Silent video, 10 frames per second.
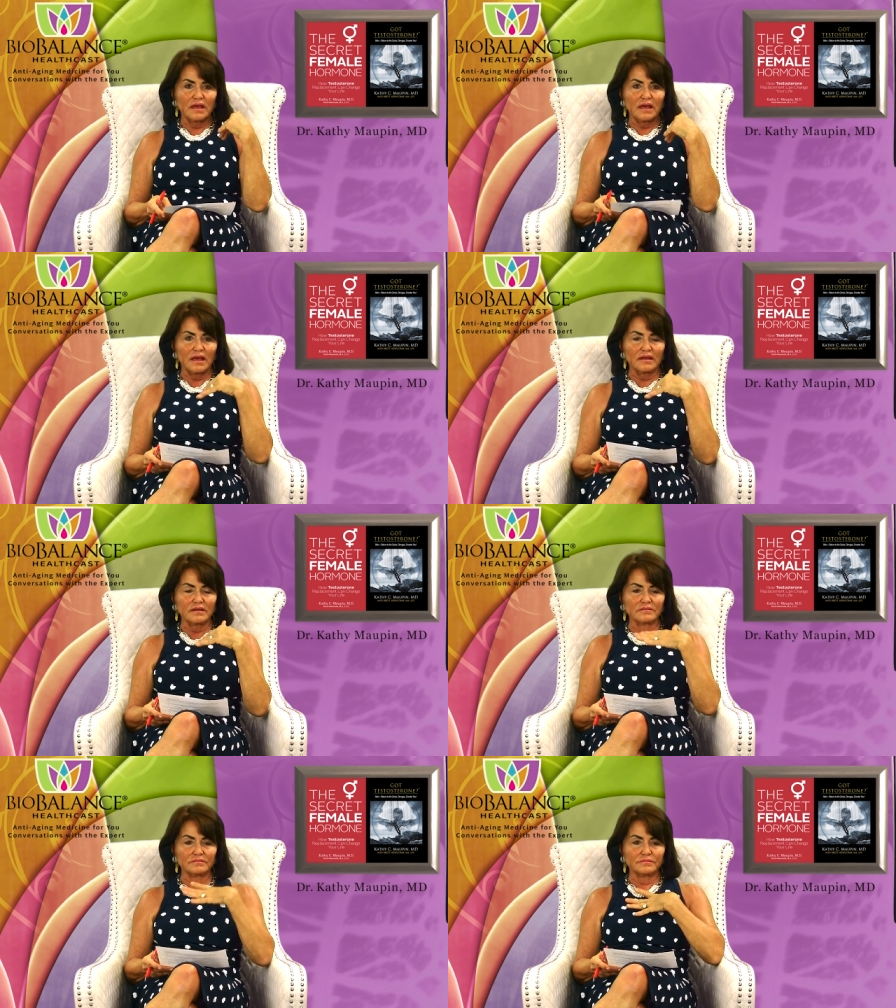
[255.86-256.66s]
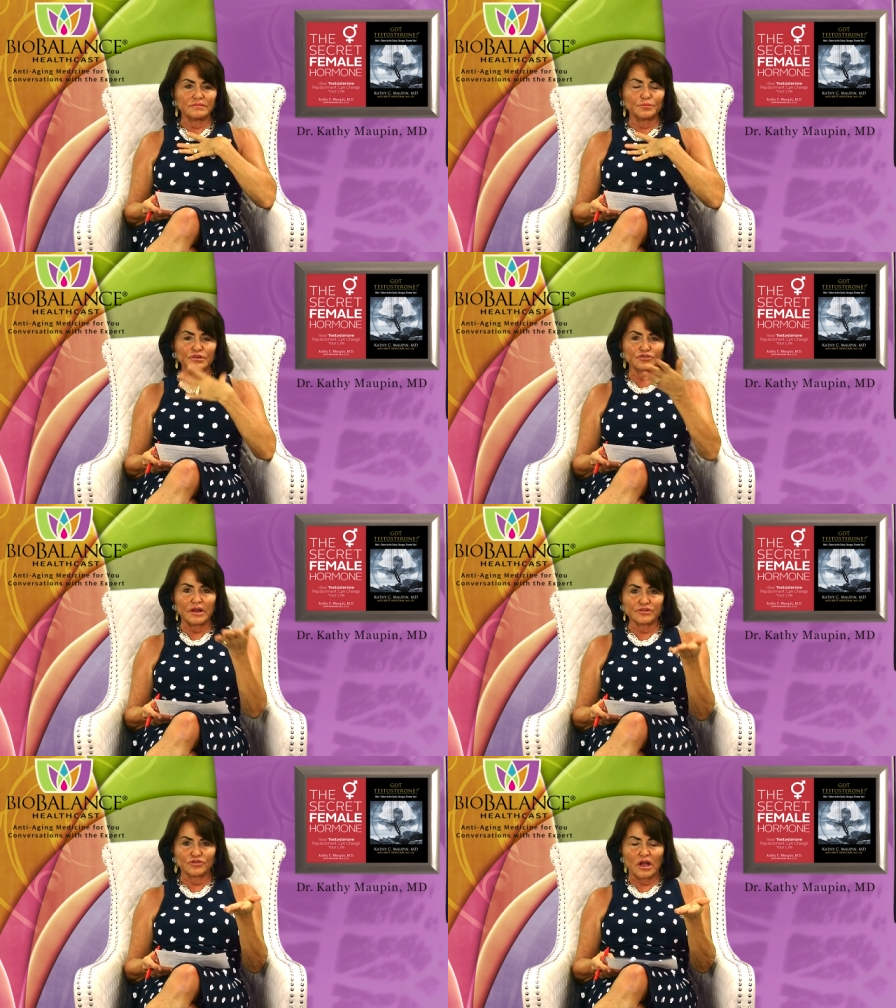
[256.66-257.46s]
uh,
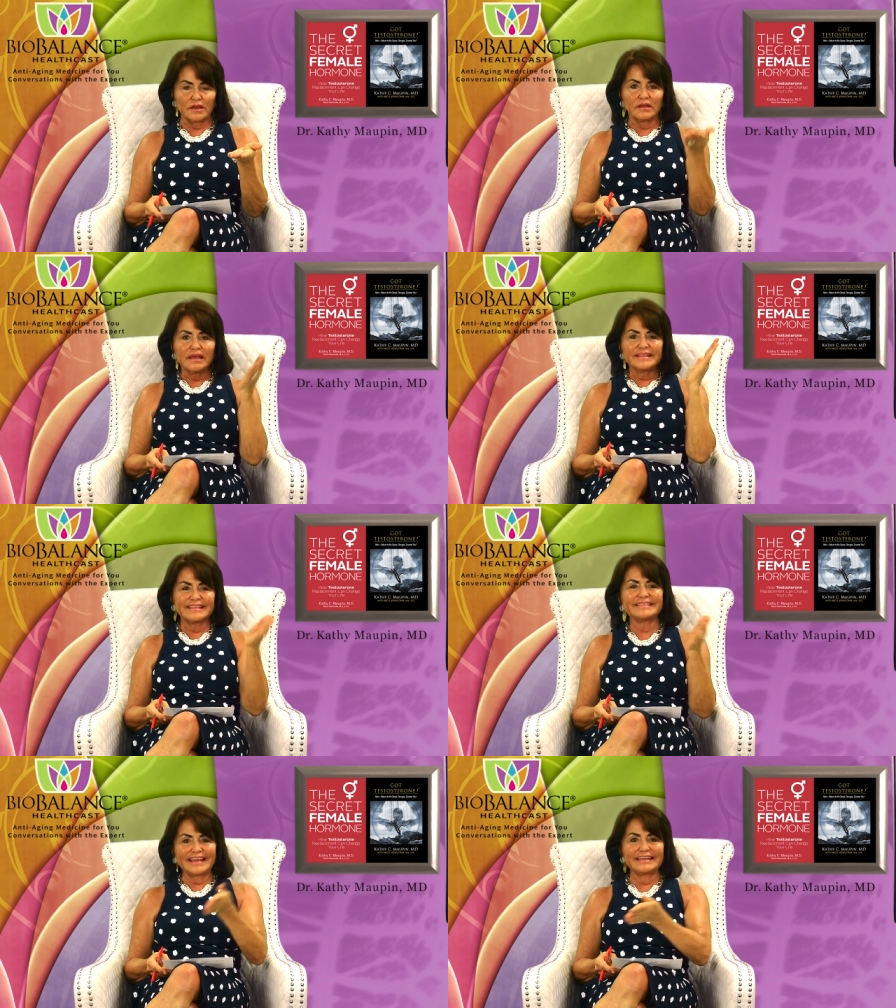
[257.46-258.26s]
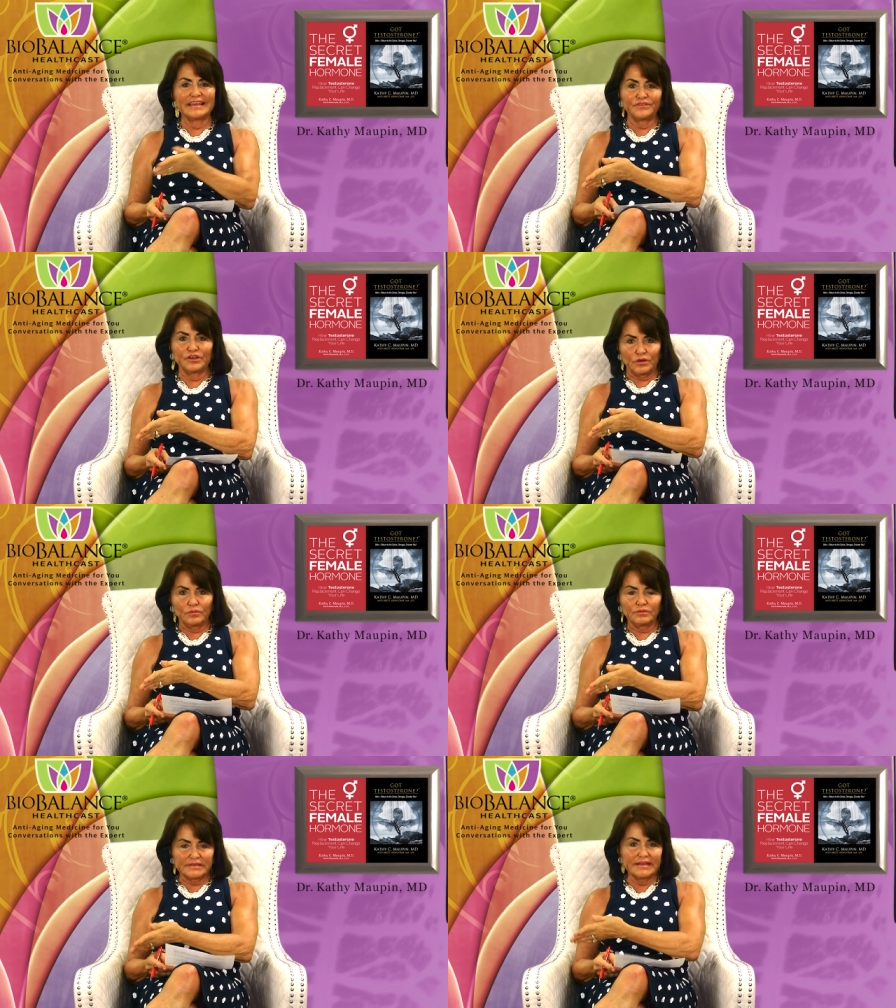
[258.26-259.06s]
moisturizer on that they give
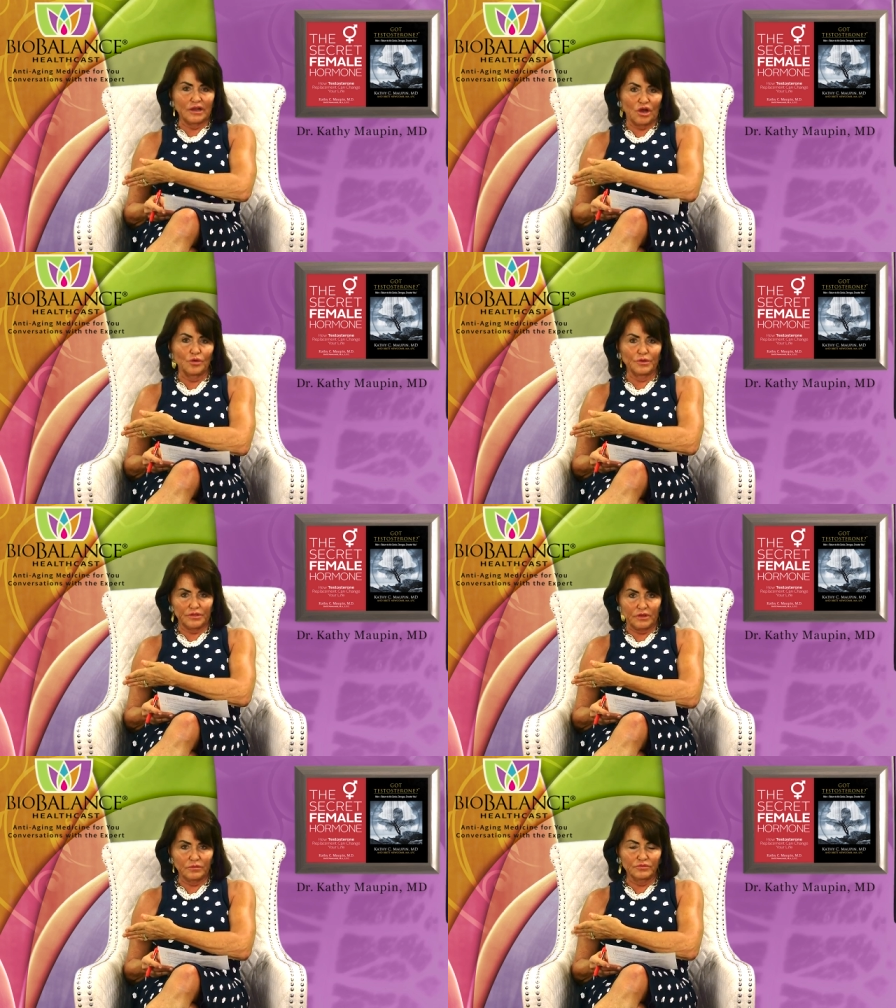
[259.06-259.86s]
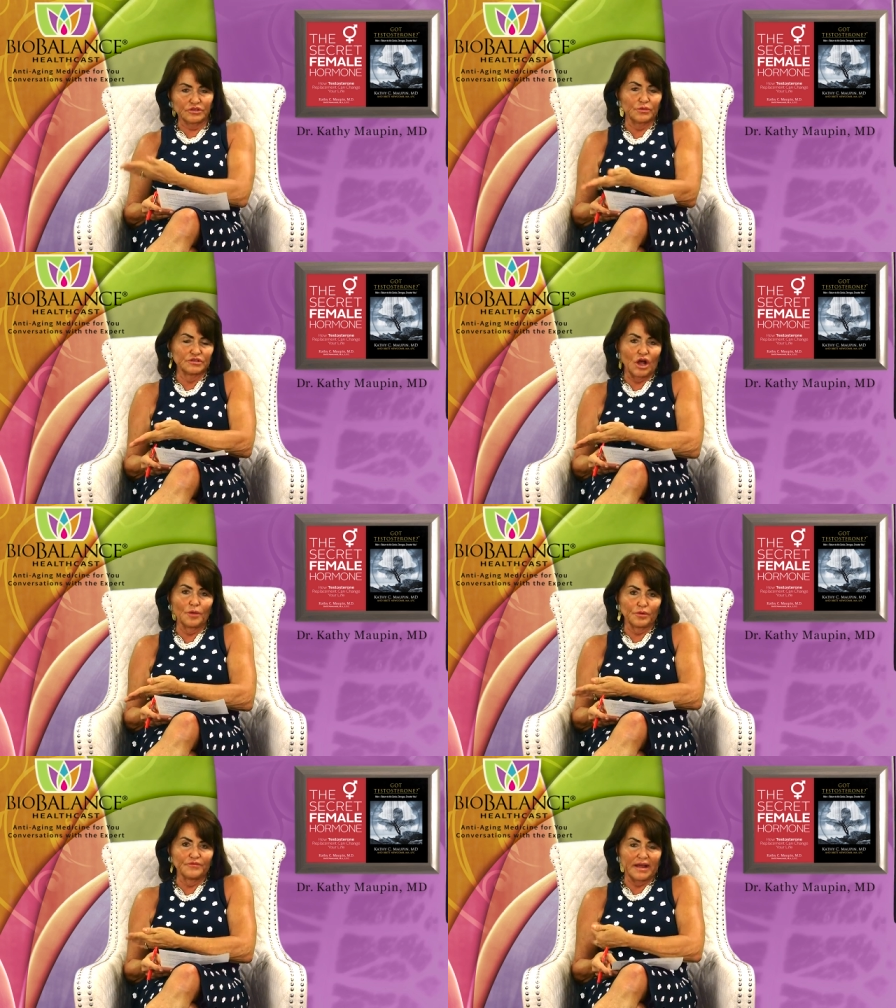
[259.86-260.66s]
you to take home with you. So it's all
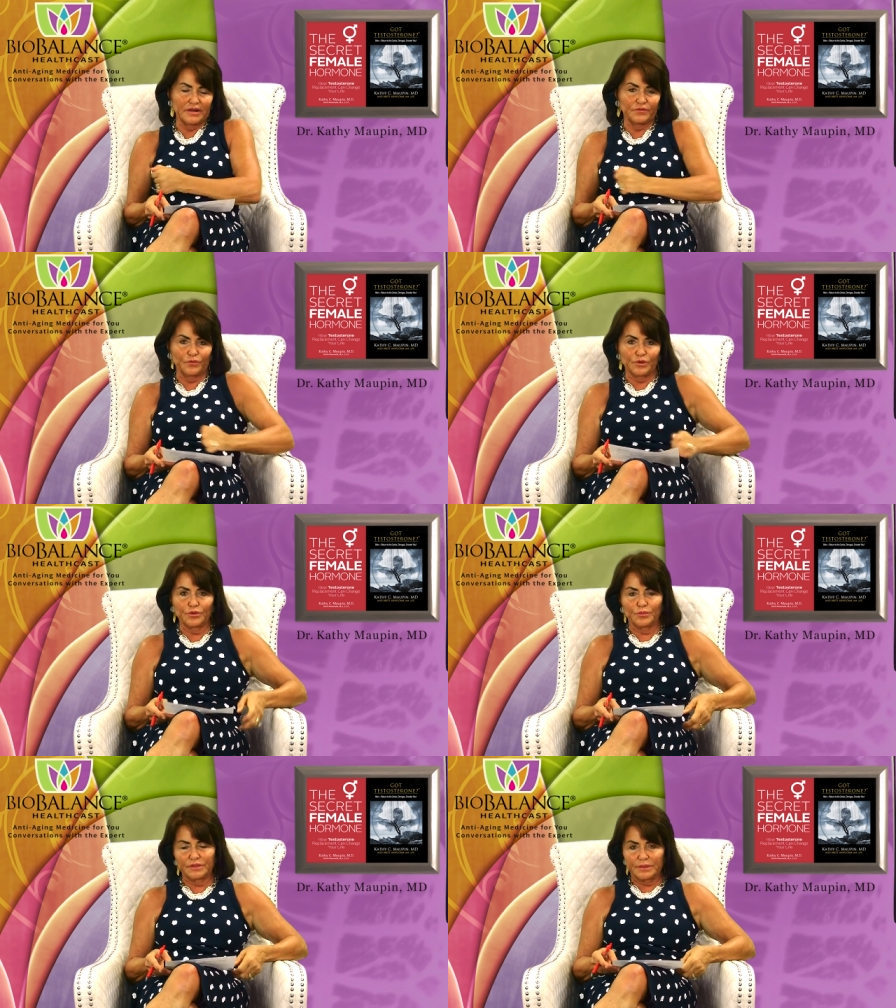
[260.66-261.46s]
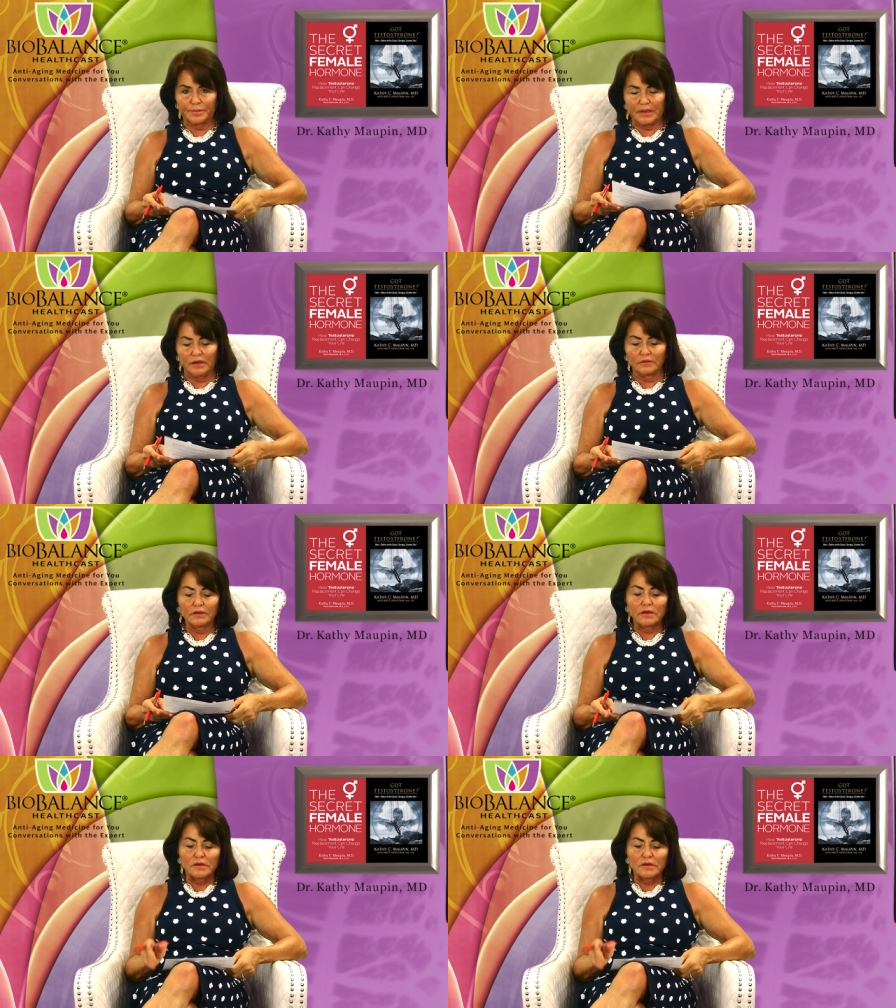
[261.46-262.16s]
provided for you with the peel.